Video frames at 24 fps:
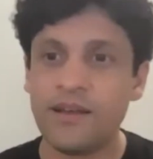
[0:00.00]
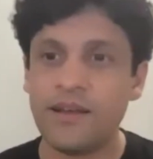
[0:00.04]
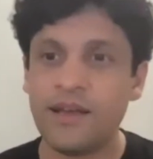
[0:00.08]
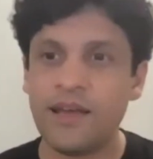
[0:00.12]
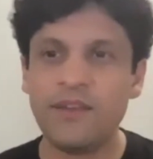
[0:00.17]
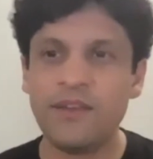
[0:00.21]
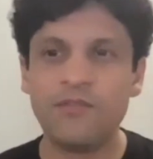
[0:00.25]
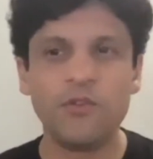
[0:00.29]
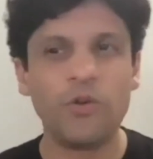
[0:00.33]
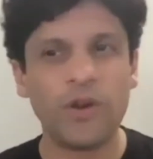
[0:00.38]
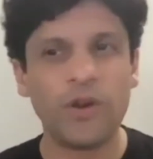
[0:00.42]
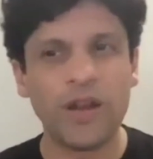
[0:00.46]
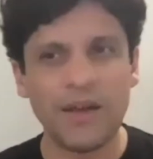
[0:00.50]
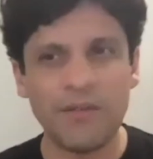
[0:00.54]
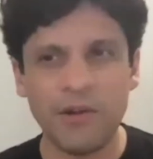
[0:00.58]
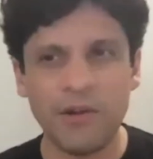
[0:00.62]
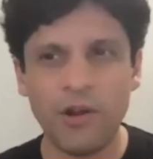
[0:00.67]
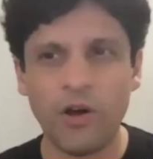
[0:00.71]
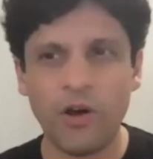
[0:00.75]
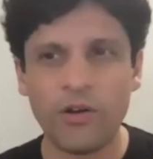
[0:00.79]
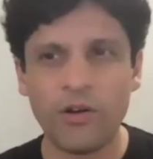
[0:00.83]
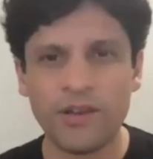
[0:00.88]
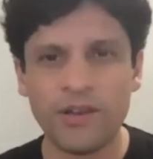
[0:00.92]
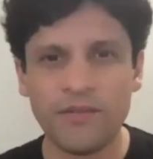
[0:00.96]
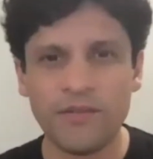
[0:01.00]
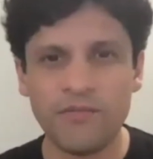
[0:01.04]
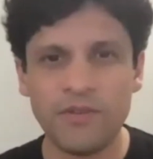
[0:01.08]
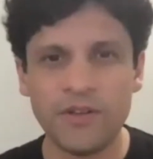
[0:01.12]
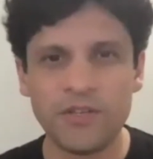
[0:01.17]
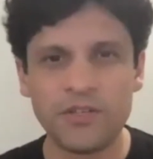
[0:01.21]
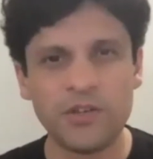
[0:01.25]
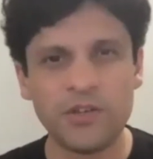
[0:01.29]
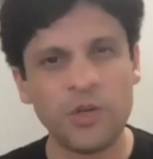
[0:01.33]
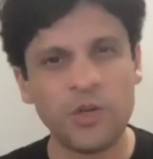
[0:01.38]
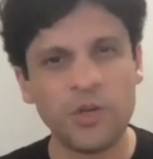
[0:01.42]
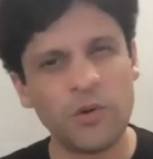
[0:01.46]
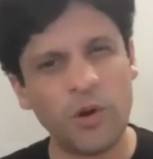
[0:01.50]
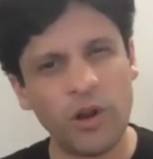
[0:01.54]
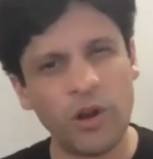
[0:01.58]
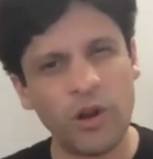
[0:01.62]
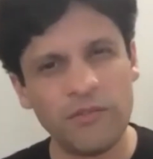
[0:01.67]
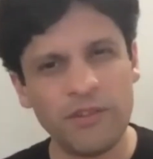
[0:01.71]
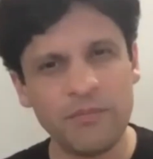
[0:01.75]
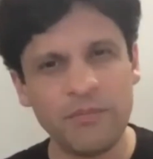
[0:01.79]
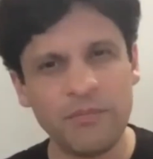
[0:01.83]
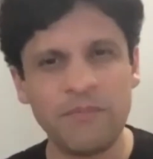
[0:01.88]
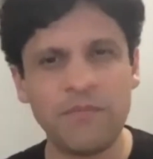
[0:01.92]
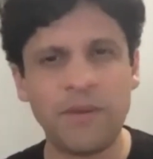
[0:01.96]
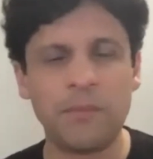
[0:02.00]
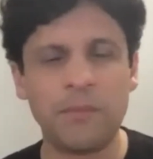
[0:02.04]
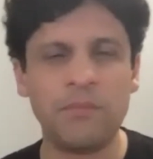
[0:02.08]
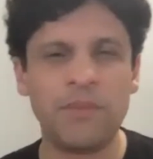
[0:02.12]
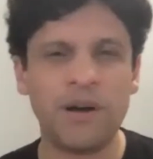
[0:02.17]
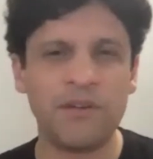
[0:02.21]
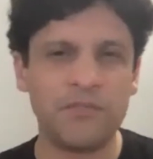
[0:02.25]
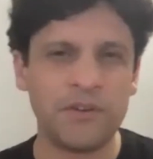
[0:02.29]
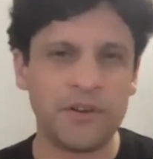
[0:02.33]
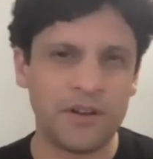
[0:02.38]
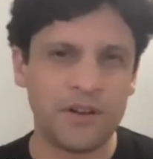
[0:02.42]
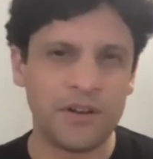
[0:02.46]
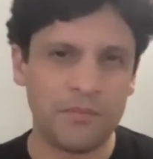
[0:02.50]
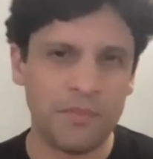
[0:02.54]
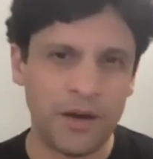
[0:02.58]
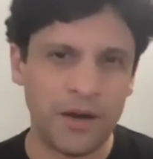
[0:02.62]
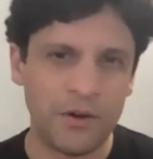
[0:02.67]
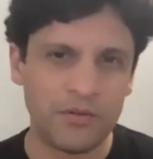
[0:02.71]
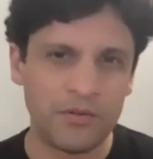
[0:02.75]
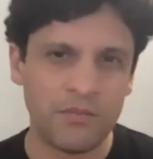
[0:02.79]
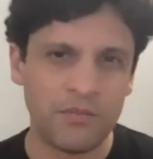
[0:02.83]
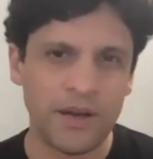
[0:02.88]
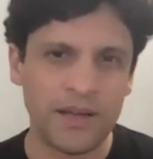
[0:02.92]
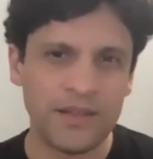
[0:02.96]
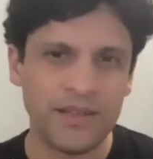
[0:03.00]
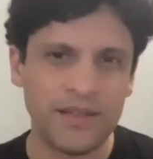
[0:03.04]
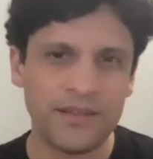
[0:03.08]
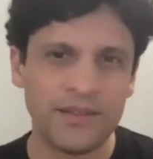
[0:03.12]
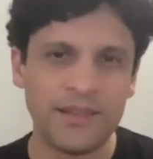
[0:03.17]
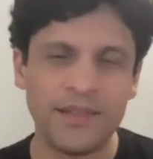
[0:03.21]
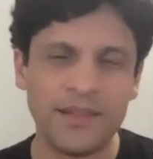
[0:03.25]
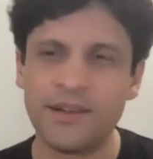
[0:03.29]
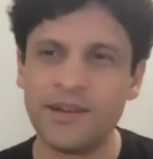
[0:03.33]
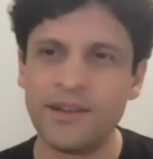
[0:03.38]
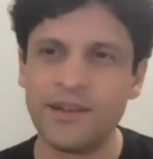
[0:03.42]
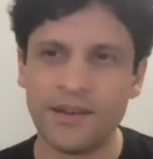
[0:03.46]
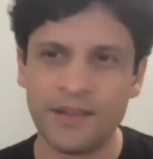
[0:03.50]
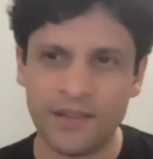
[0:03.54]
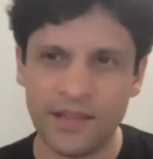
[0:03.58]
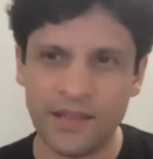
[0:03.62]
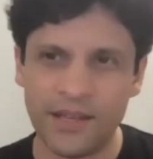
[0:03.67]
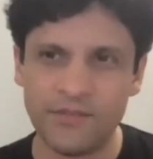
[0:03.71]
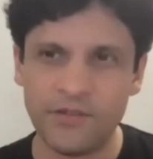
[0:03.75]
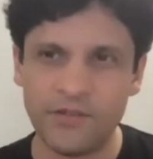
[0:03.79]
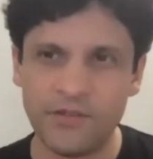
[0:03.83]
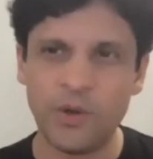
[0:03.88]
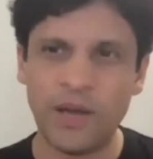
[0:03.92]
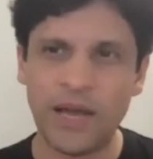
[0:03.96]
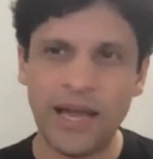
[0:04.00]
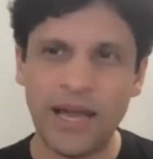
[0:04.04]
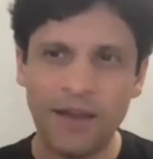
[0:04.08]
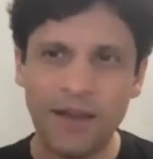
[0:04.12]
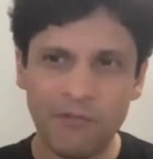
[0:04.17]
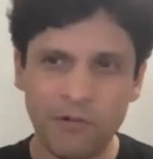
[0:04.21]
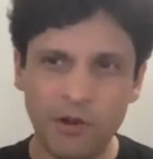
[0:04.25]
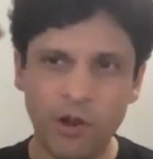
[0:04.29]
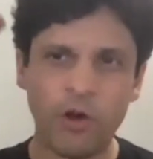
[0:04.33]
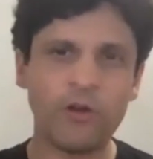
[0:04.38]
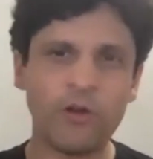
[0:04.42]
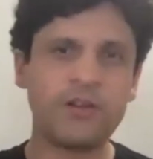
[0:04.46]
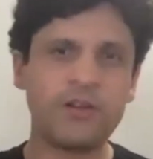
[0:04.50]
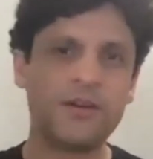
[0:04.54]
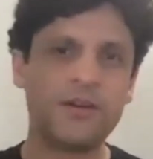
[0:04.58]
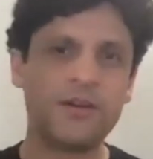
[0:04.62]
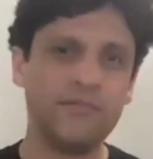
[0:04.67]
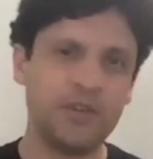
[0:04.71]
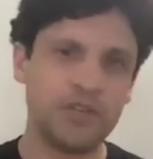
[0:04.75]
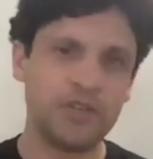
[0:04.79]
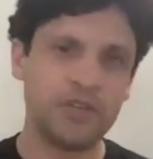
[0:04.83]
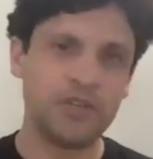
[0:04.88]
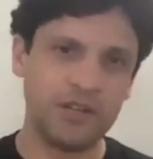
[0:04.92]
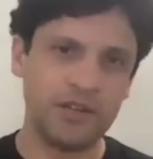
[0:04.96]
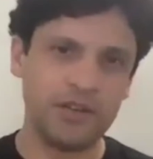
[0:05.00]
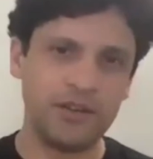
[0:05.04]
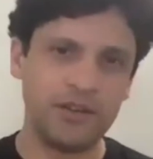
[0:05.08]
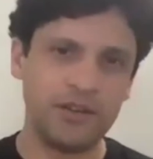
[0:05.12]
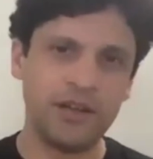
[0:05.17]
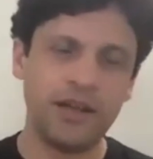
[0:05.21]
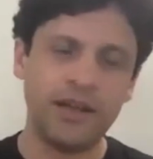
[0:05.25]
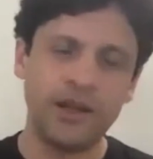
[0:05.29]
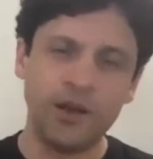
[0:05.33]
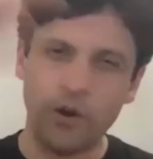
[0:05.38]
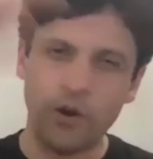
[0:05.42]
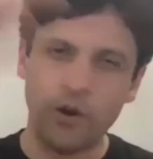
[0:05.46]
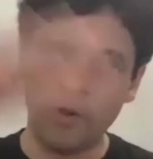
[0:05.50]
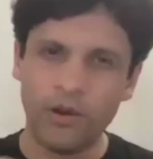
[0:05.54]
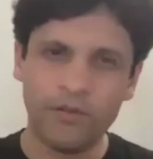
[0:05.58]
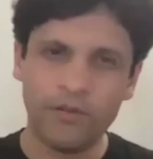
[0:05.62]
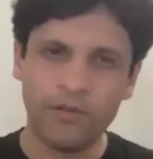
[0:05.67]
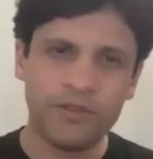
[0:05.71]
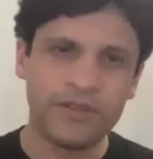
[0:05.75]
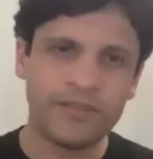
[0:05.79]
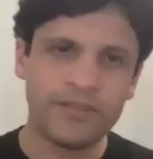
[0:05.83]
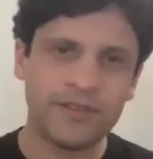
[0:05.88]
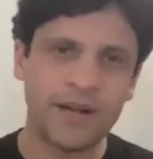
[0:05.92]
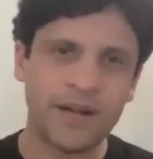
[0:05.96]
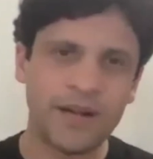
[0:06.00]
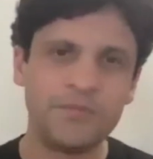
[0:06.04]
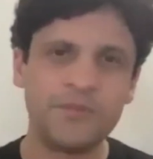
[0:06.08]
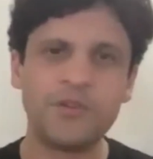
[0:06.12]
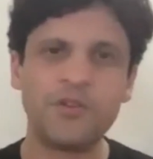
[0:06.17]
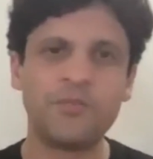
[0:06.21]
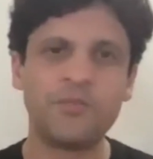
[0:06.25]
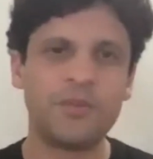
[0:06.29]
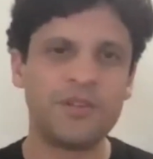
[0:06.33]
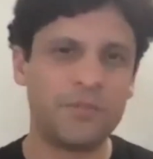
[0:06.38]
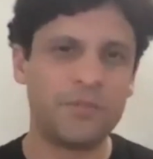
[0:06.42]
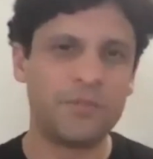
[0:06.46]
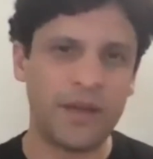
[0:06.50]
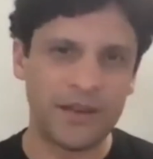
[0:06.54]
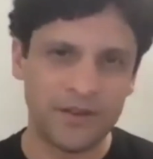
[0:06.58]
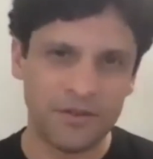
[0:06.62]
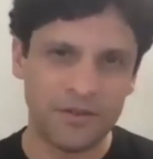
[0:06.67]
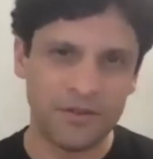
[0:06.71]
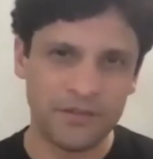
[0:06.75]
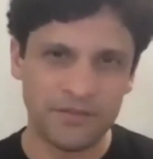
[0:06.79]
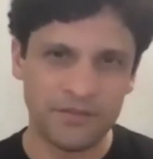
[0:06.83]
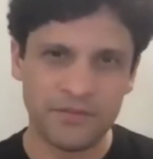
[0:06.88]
And if you don't have a long-term vision, you will always be buffeted about by these little things. When you have long-term vision, all of this comes into perspective.